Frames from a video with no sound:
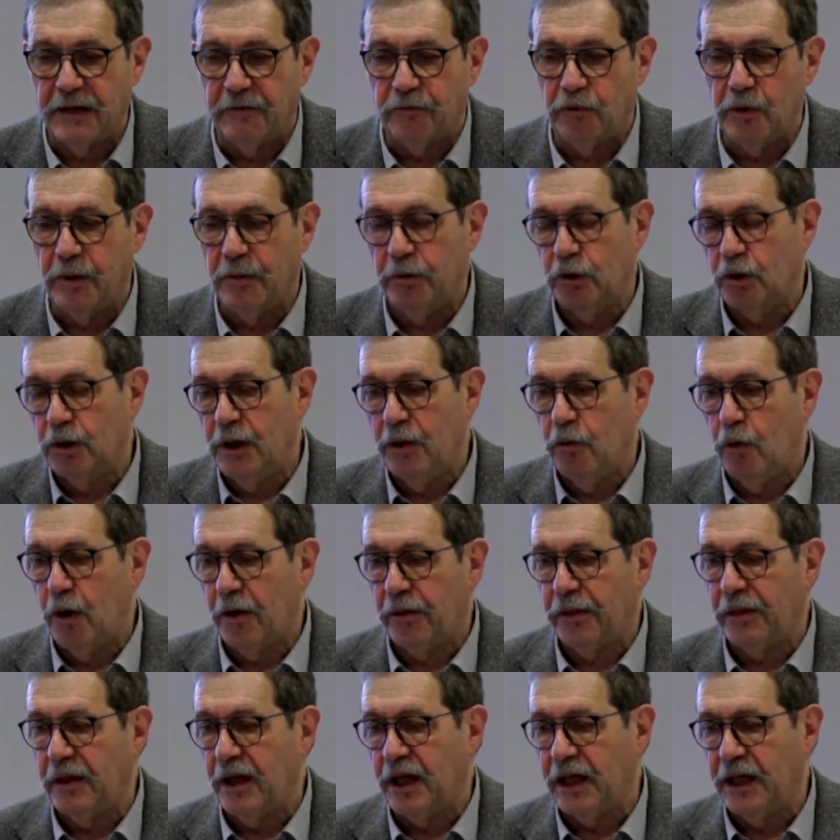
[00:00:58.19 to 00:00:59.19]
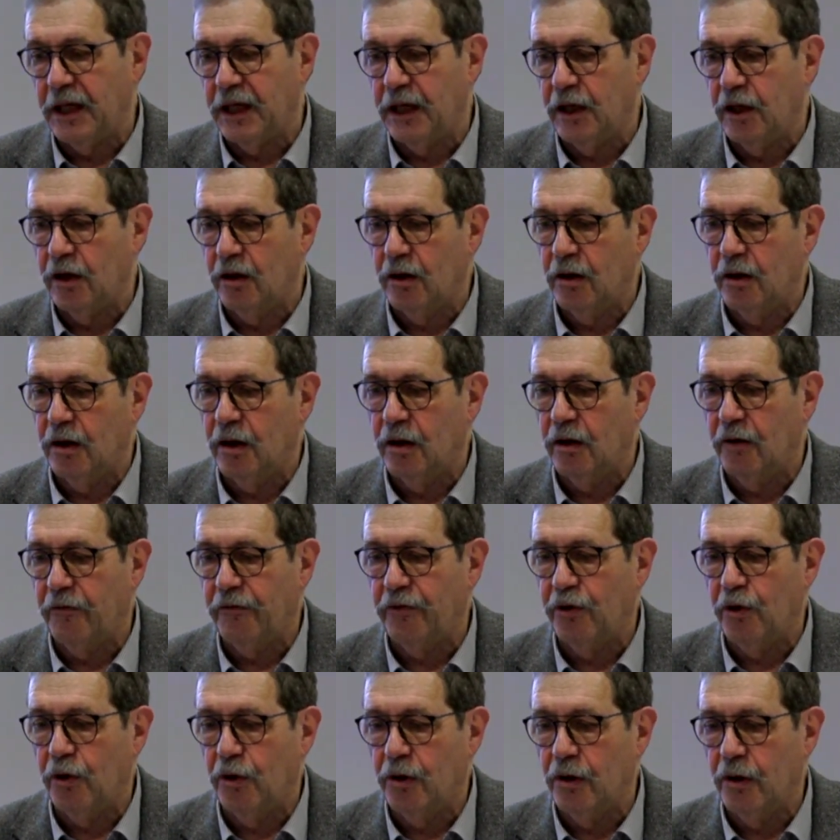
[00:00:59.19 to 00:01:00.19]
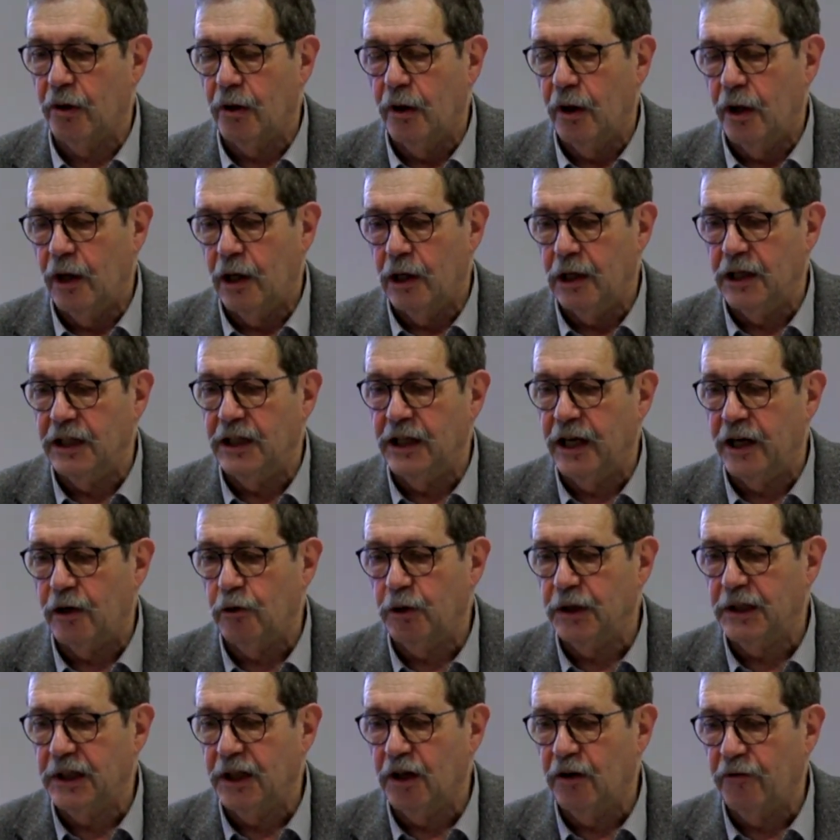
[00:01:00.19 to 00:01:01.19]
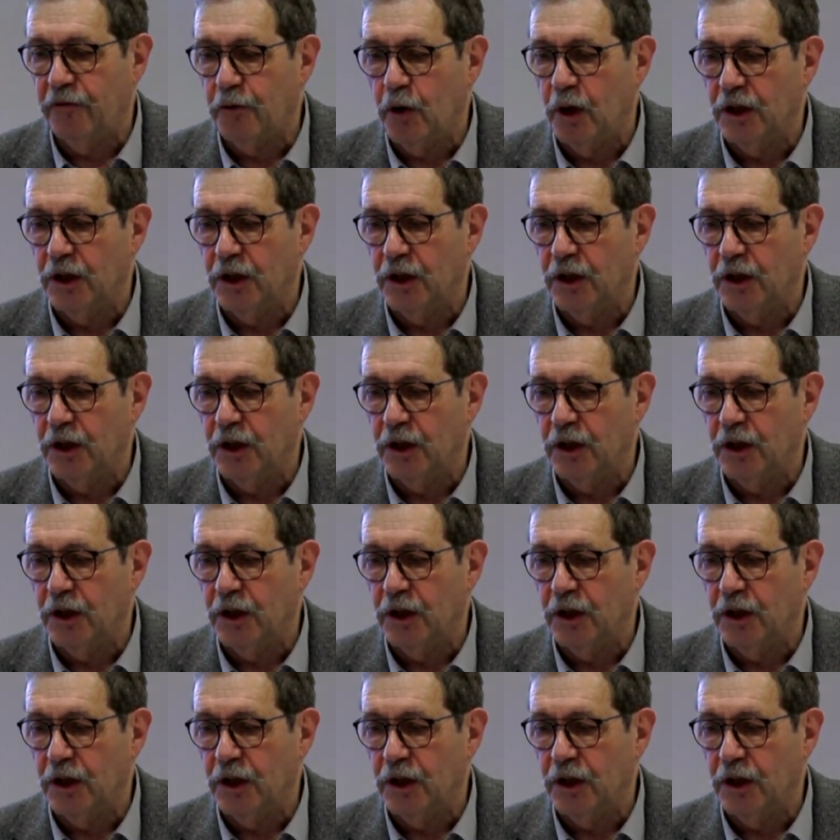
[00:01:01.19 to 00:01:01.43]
Everybody was thinking of the linearity of